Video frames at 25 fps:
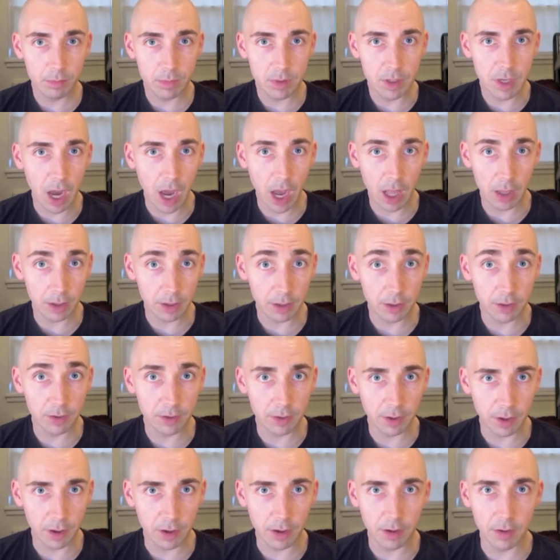
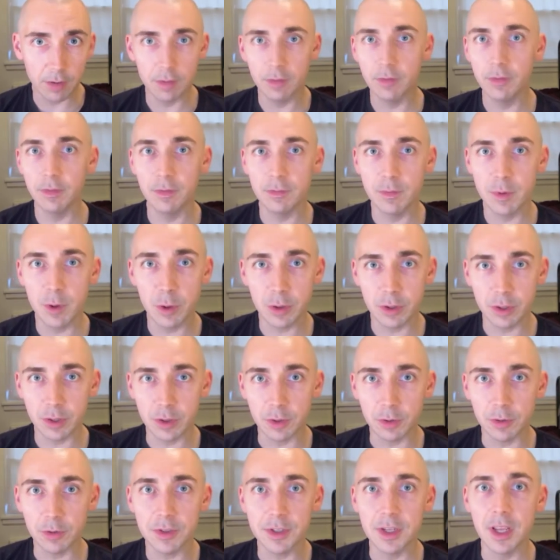knowledge of
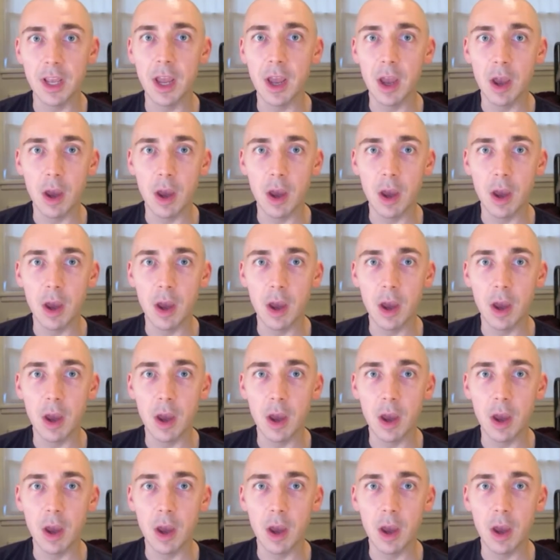musicals,